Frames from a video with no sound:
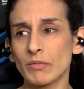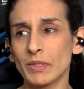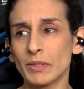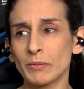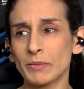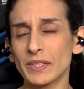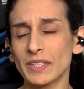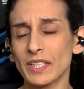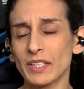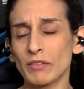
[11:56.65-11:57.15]

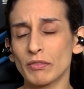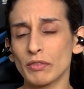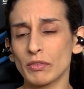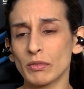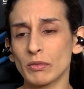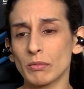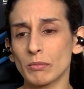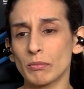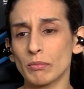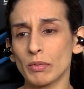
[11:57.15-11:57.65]
I'm sad for
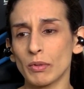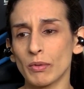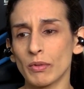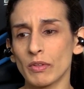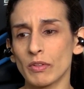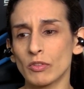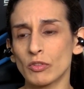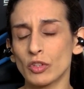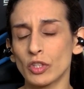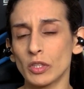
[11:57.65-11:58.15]

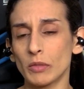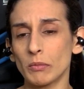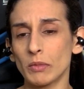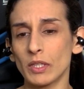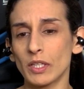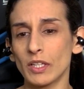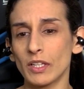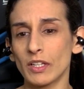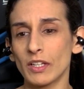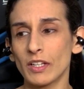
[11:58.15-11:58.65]
both
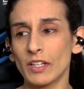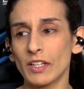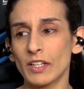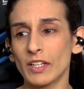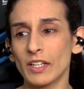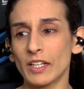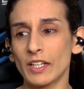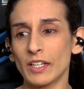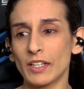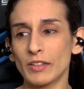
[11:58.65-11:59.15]
Jimmy
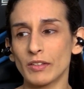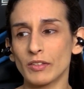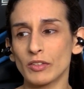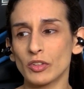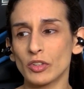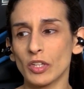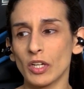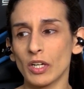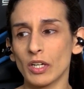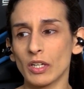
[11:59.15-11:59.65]

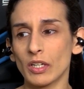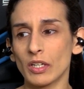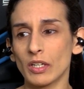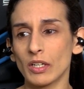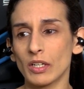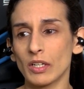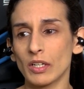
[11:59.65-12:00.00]
and Chuck.